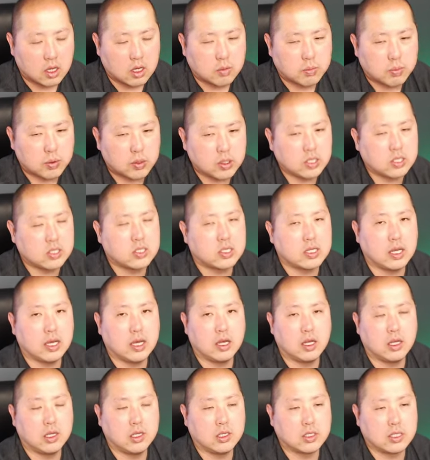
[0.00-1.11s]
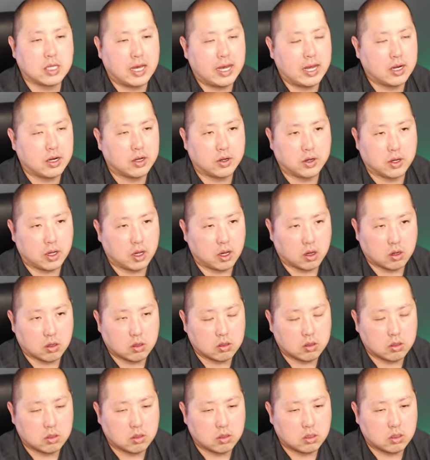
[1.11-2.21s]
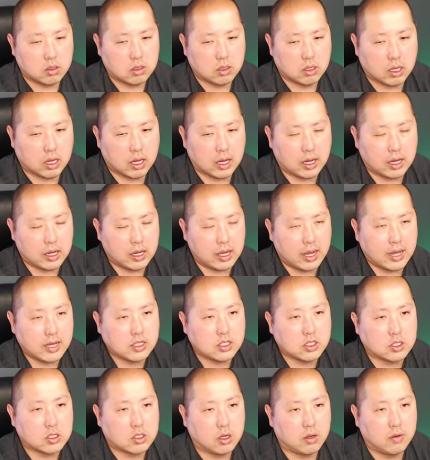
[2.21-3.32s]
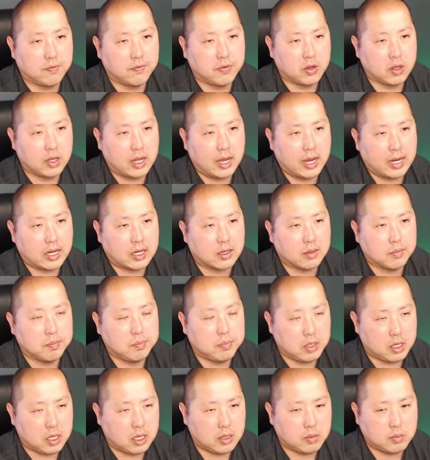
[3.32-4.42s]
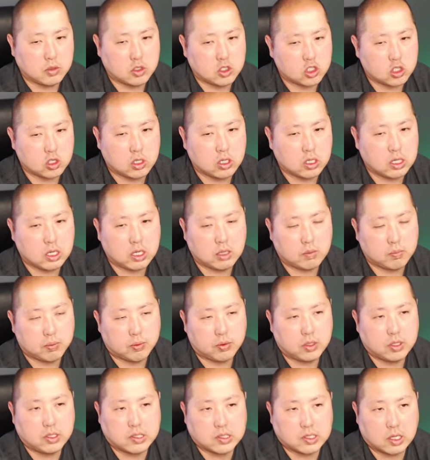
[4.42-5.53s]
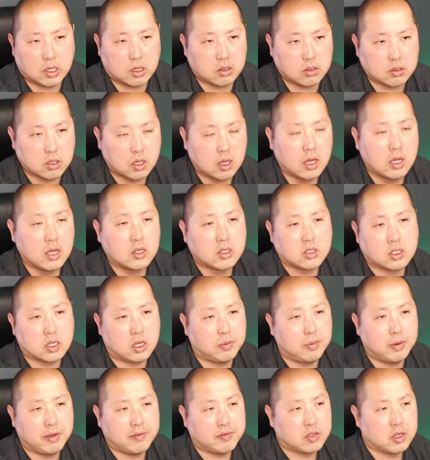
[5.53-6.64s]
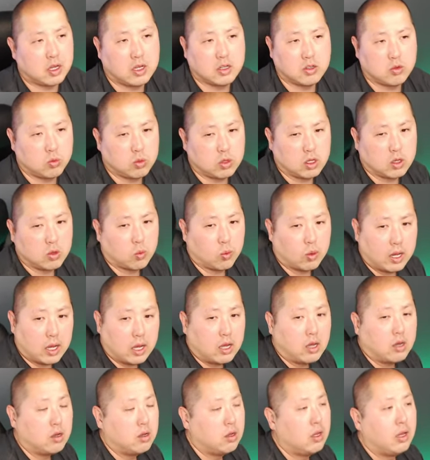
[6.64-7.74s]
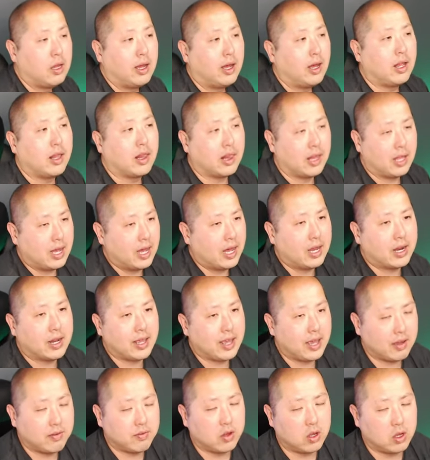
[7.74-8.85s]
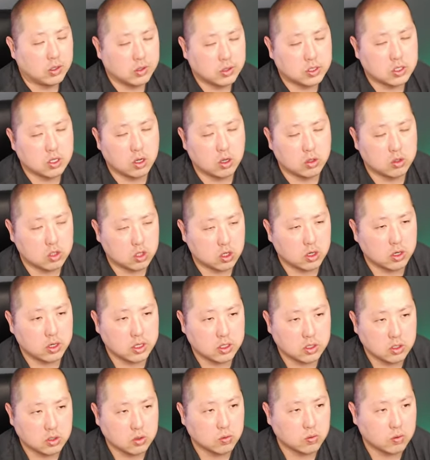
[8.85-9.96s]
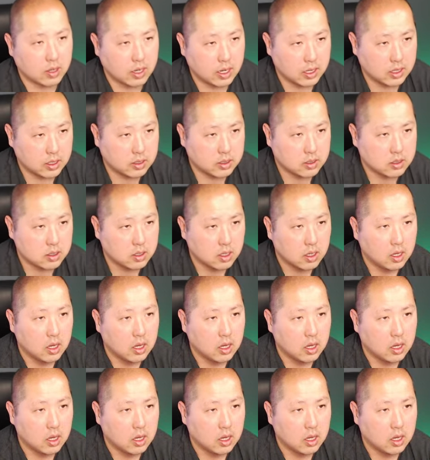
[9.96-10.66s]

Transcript: Pre-sales, I don't know. I just don't feel like memes should need pre-sales. Some have done really well. A lot have also turned into rugs.